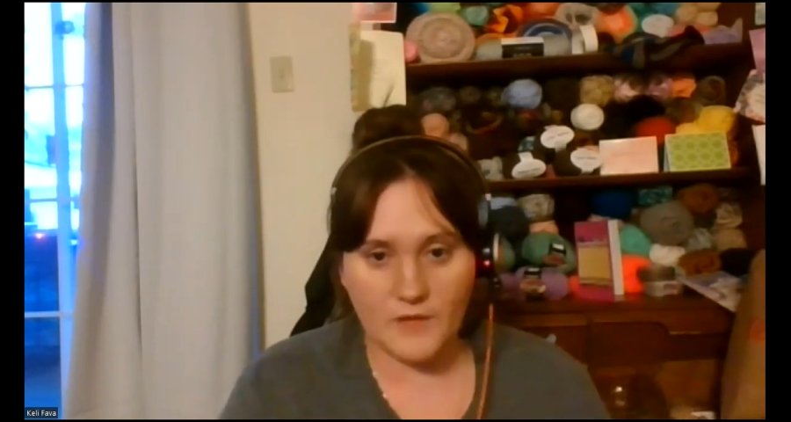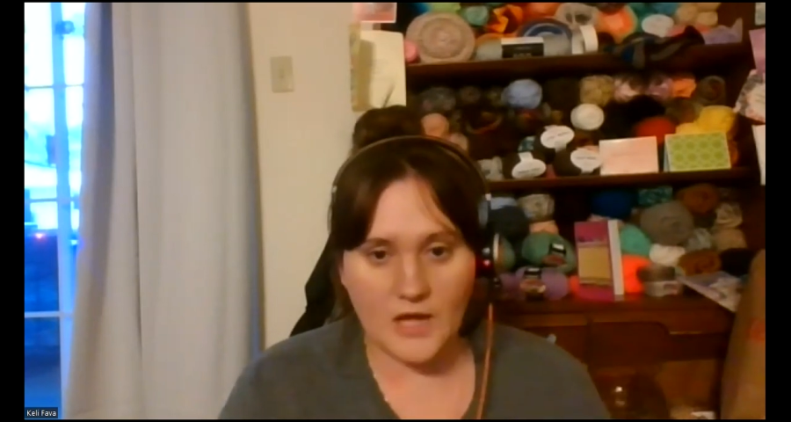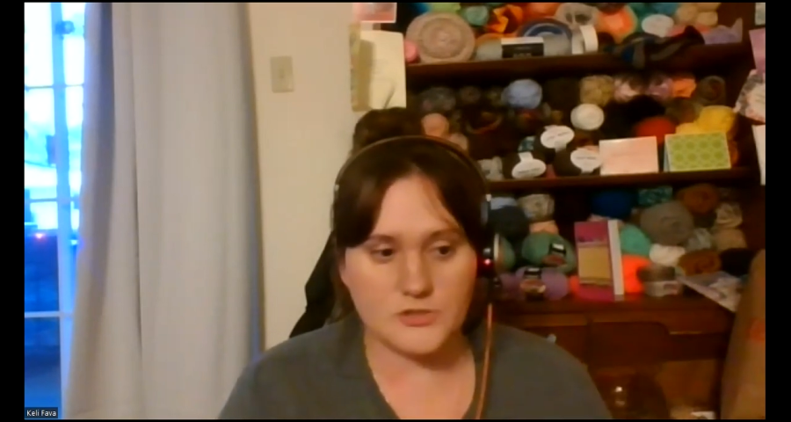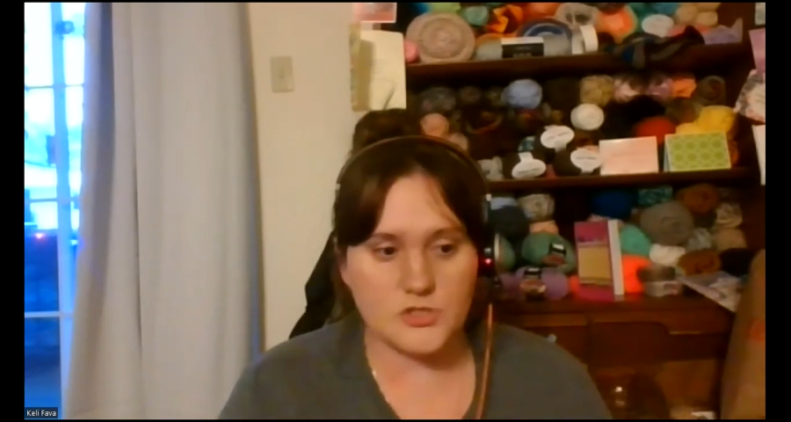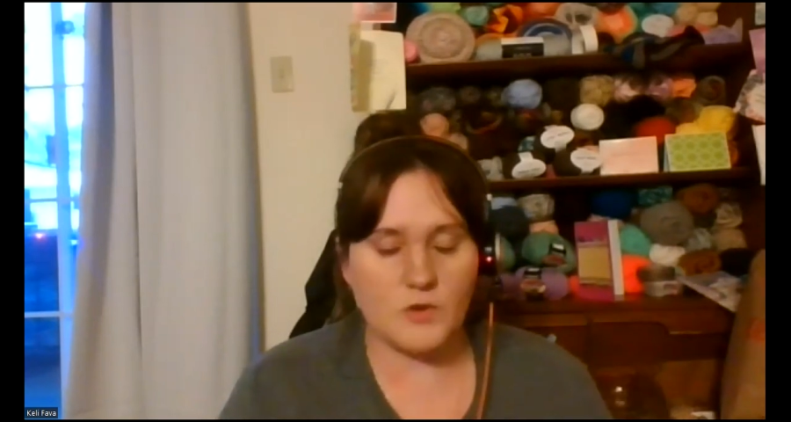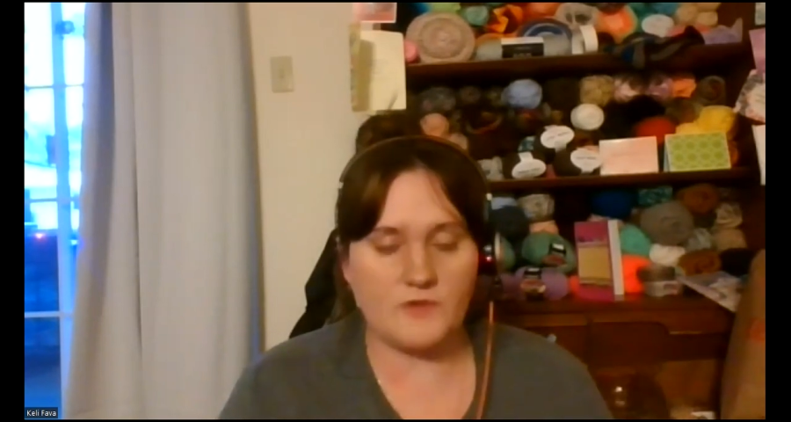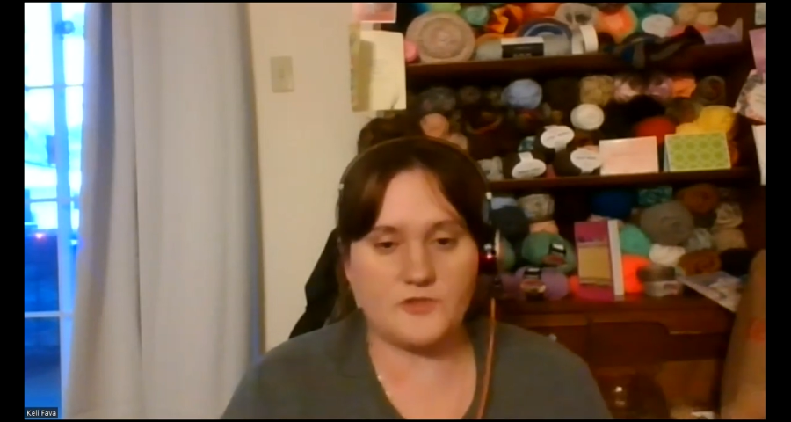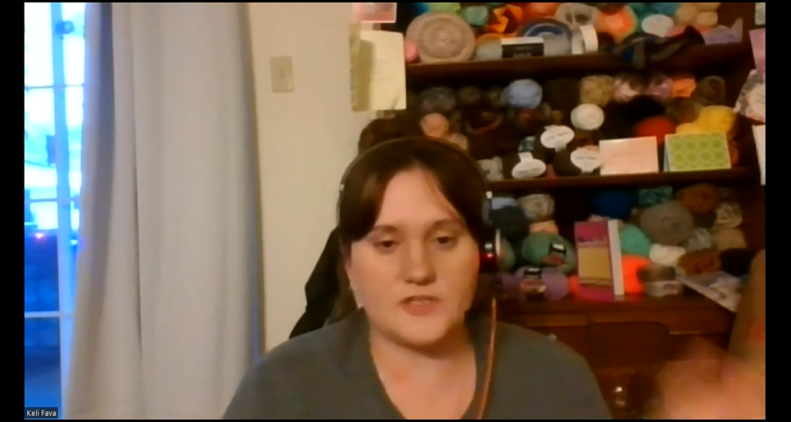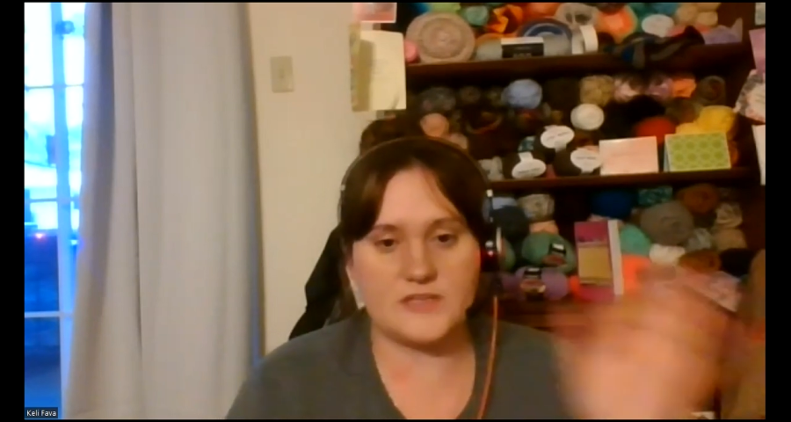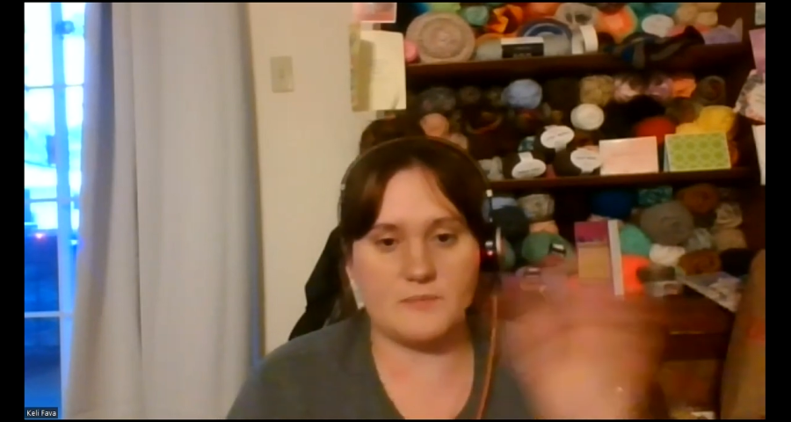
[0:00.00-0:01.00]
I'll do one
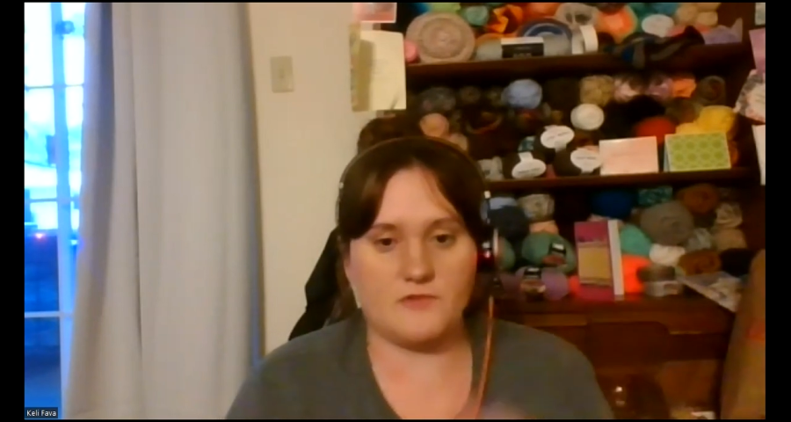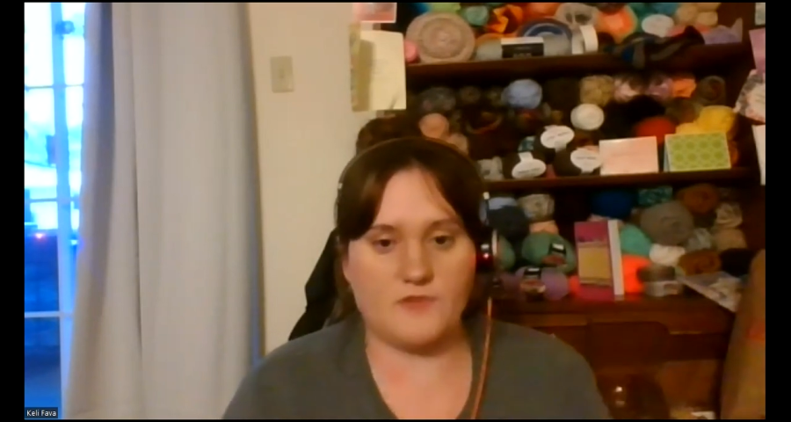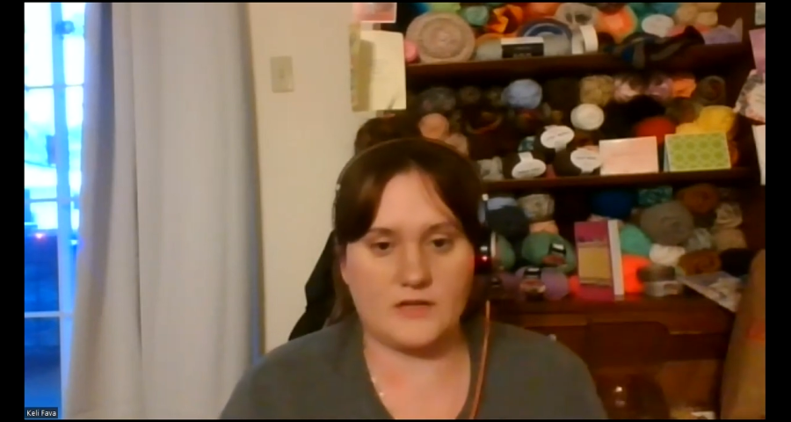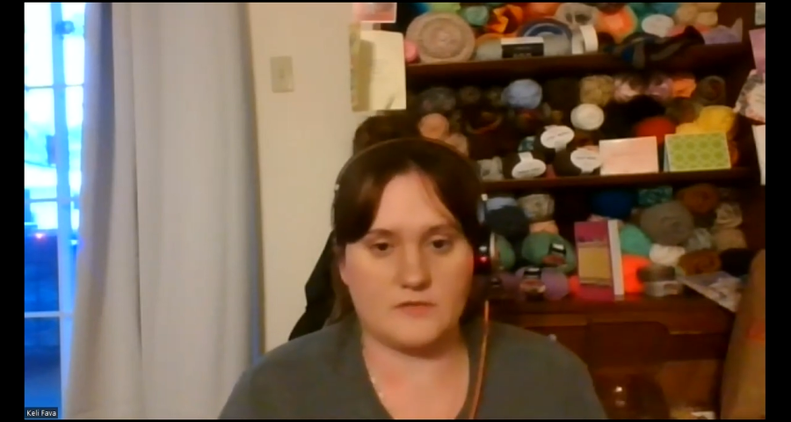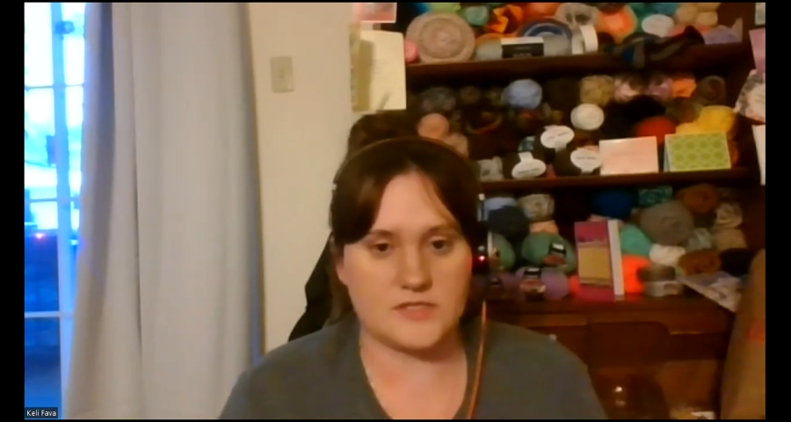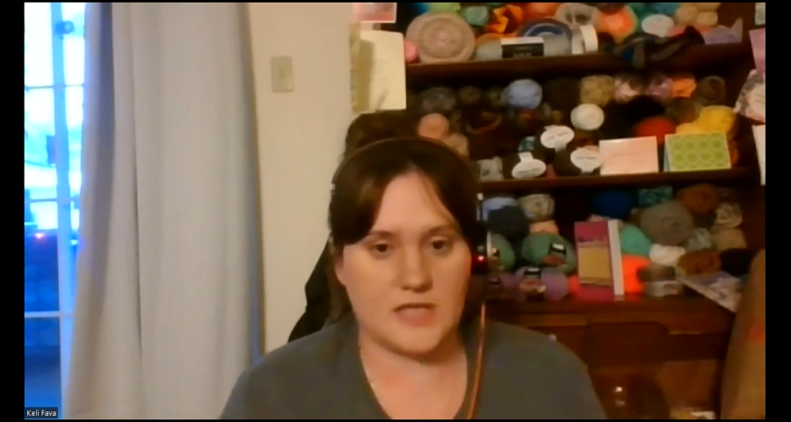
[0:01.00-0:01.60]
for the semi-finalist